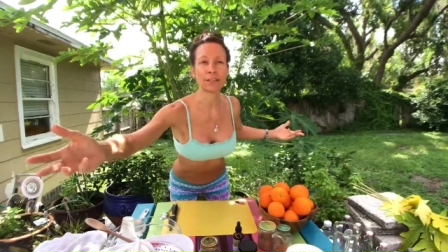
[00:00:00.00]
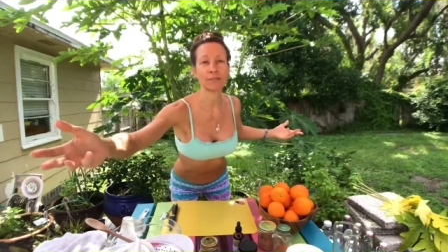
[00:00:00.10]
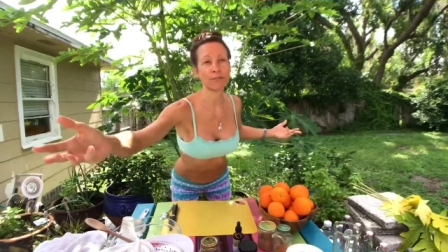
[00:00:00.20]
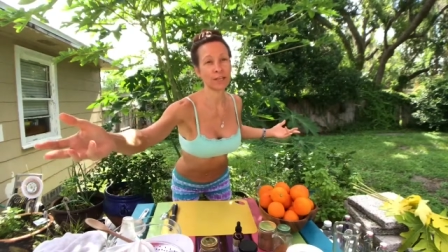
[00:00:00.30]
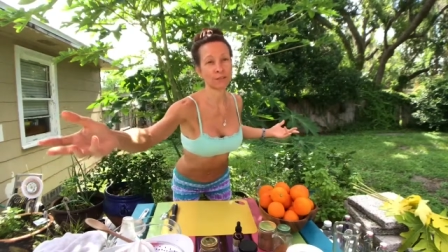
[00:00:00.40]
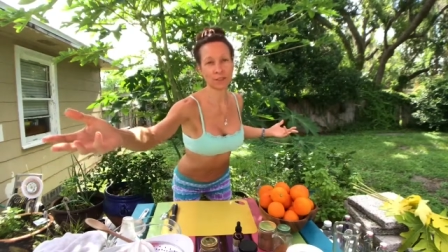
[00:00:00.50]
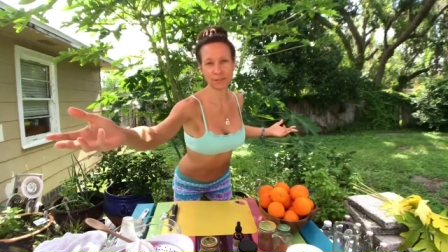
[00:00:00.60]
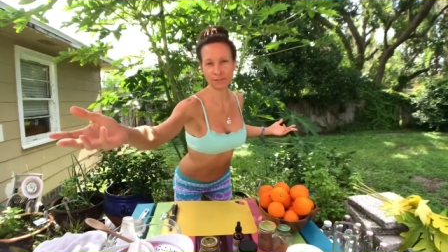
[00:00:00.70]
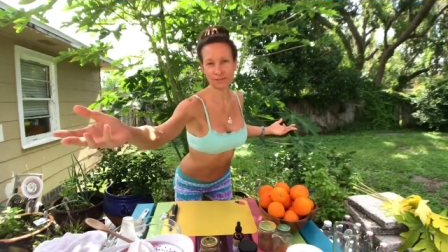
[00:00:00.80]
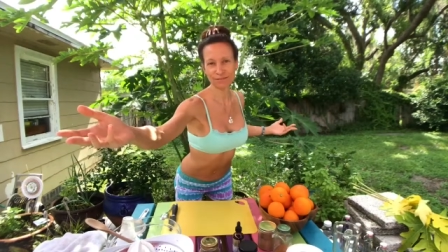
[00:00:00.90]
and
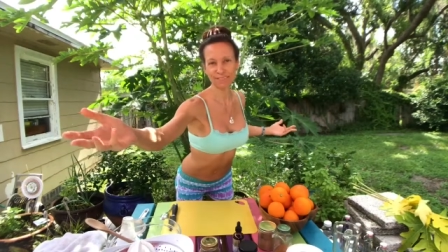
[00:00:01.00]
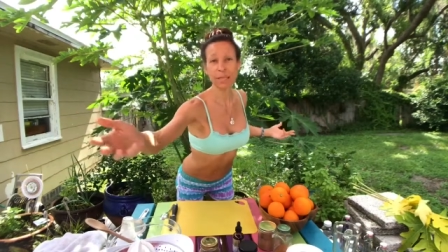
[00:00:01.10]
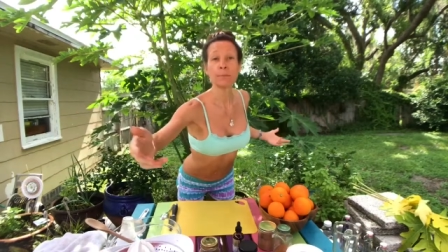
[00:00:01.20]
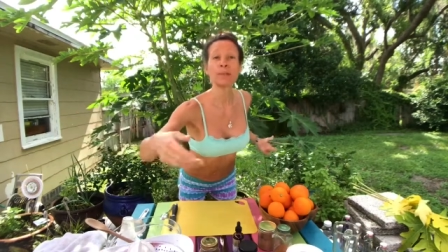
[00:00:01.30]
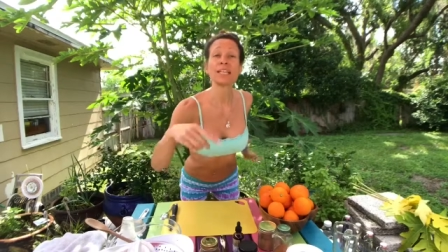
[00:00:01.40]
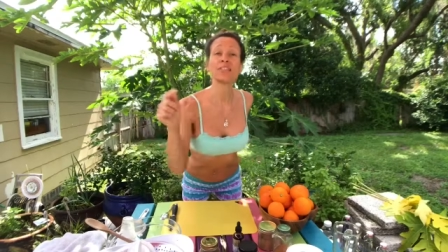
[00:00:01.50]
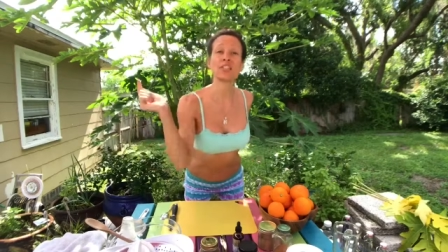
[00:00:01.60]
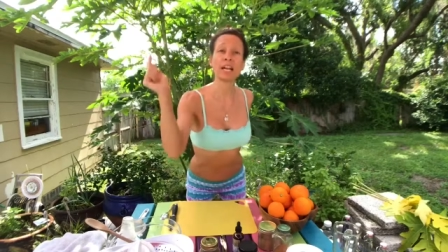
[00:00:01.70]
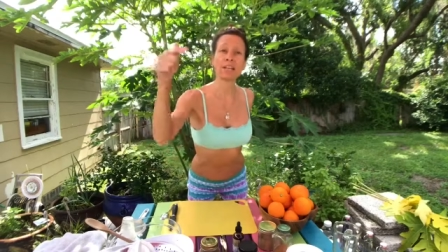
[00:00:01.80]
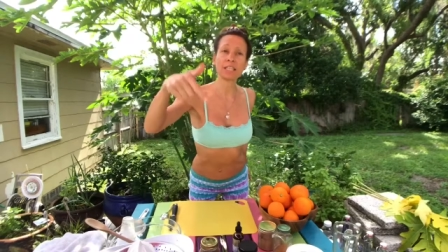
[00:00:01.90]
favor? Please
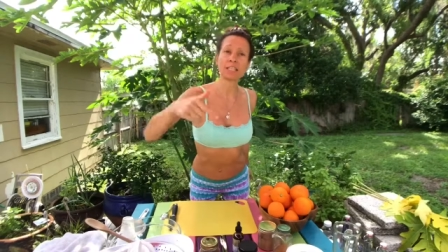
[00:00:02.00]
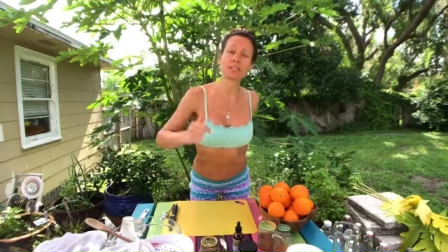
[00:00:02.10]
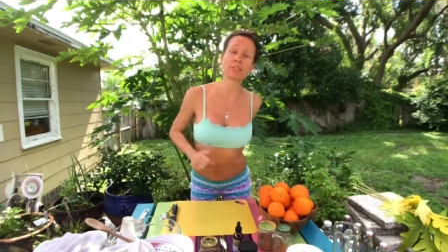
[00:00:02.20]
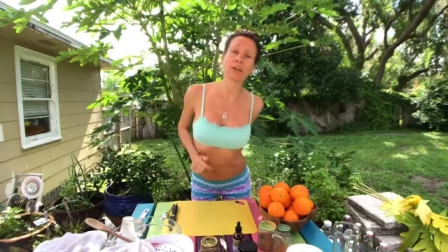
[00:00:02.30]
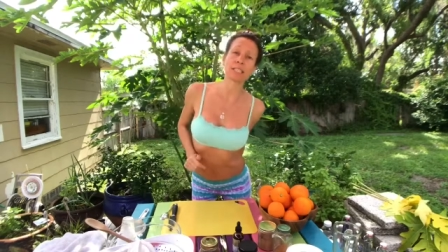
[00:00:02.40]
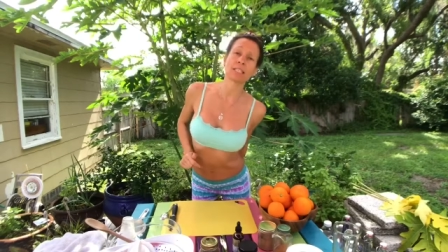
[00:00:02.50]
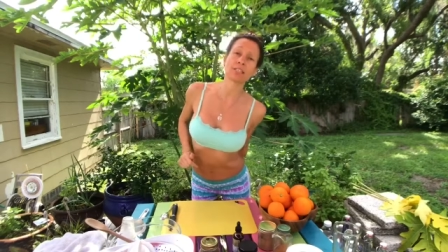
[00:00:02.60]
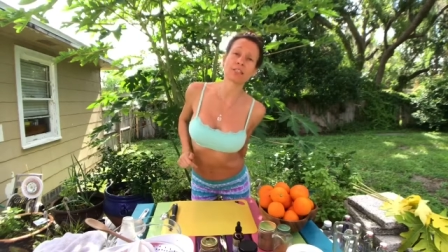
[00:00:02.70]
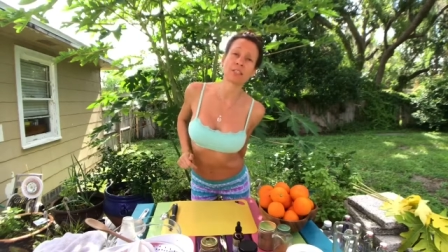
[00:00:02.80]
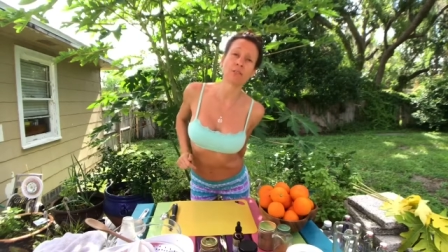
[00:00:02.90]
share it into the
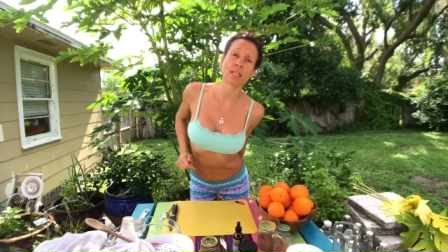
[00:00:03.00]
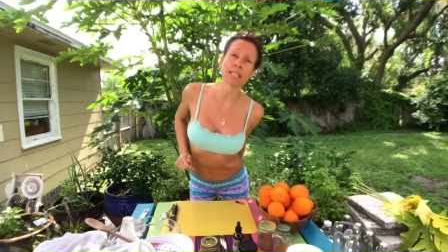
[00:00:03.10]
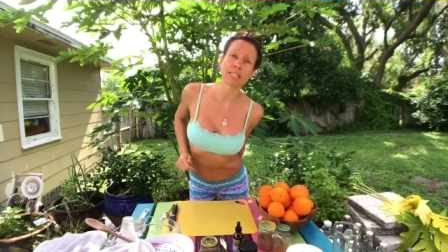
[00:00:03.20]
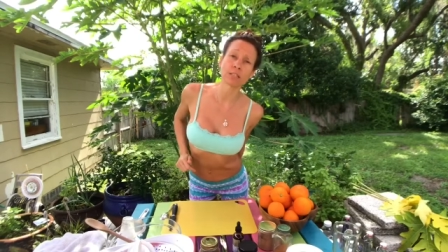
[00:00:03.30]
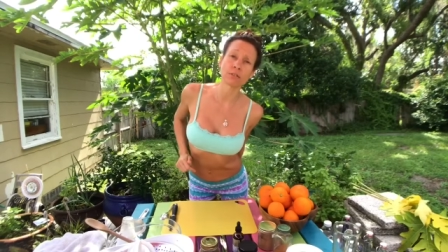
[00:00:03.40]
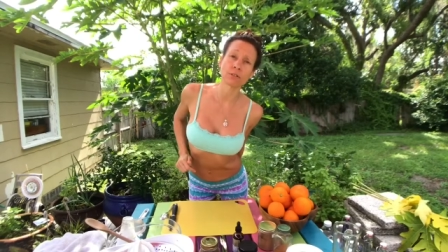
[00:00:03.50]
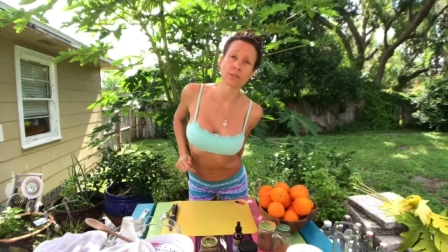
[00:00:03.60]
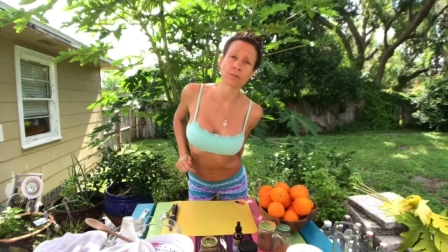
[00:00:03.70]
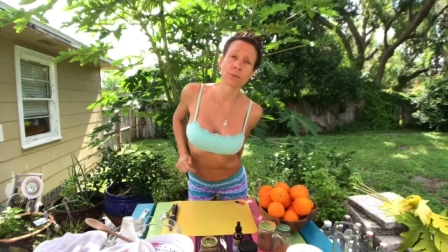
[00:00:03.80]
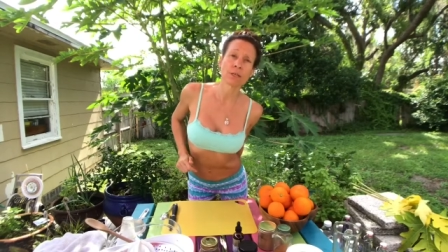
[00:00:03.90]
Radiculously Rawthentic
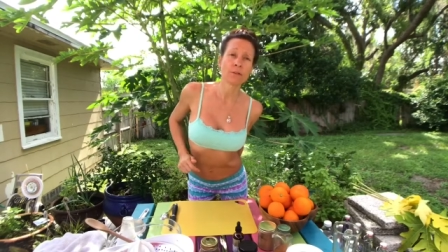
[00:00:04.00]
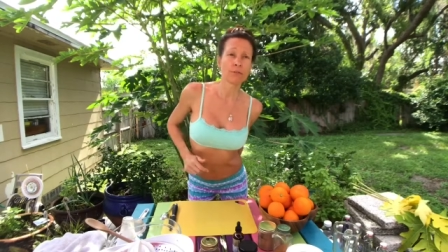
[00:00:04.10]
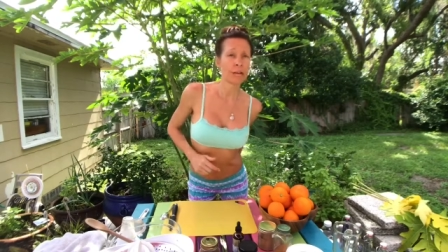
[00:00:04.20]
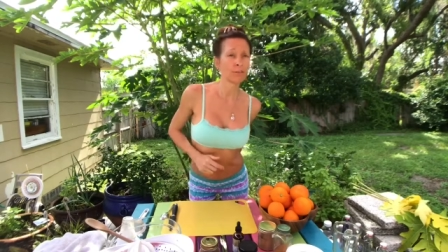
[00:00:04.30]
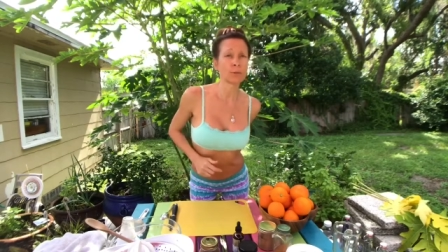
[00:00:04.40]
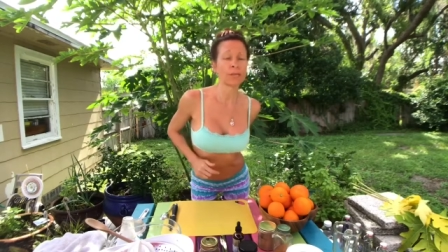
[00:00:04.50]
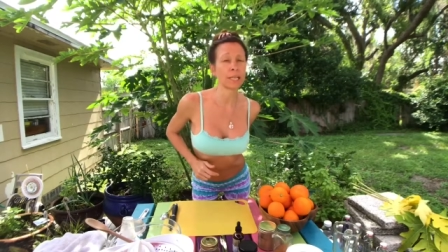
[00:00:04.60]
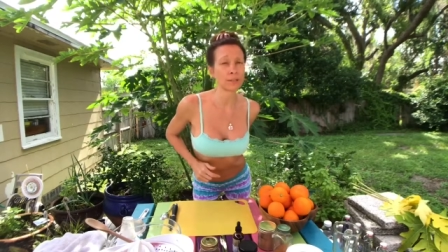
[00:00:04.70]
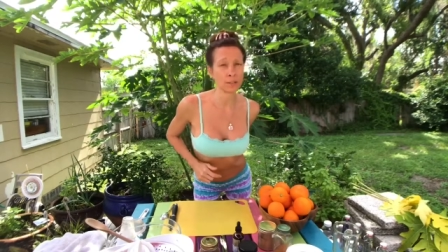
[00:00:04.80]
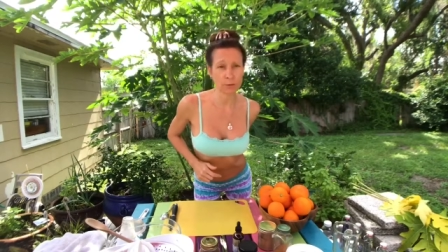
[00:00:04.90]
group for everyone
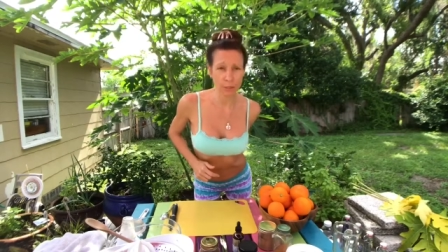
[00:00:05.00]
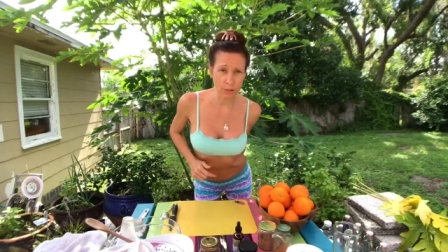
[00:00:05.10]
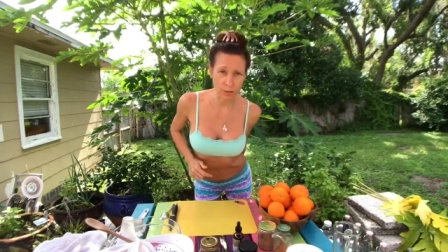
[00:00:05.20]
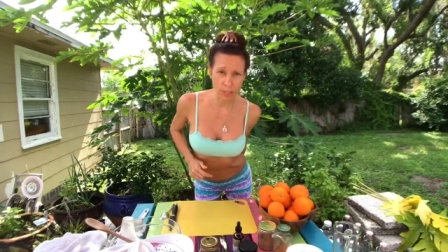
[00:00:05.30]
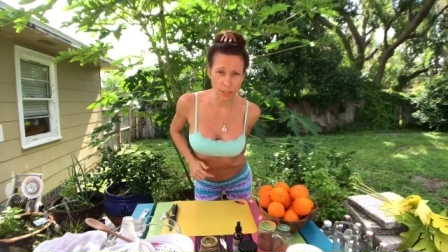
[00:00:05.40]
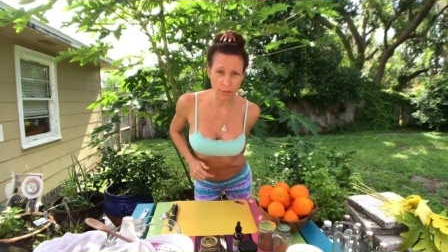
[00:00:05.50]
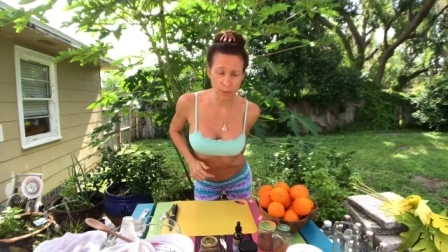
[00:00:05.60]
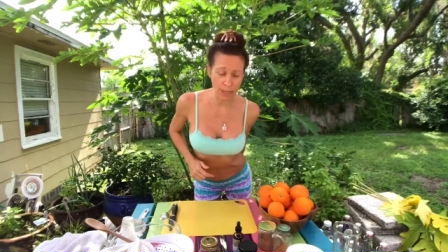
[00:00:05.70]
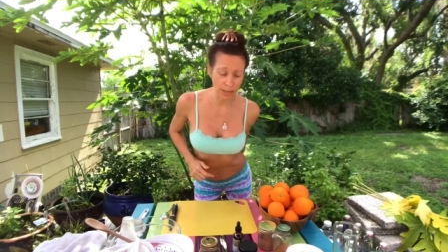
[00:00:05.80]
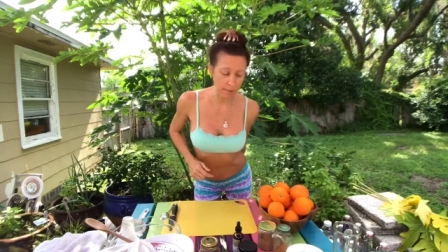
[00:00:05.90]
else to enjoy as
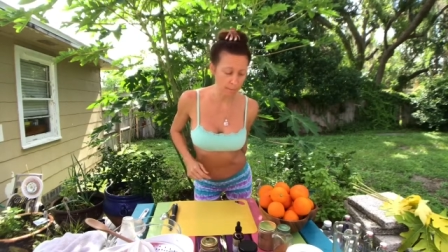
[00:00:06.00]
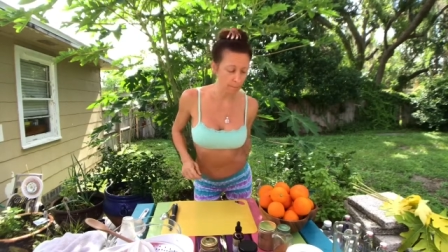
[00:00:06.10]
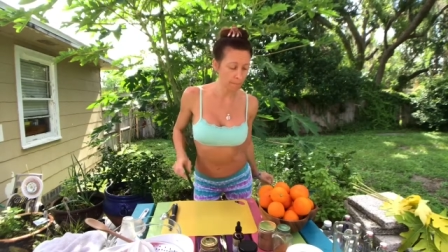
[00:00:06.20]
well.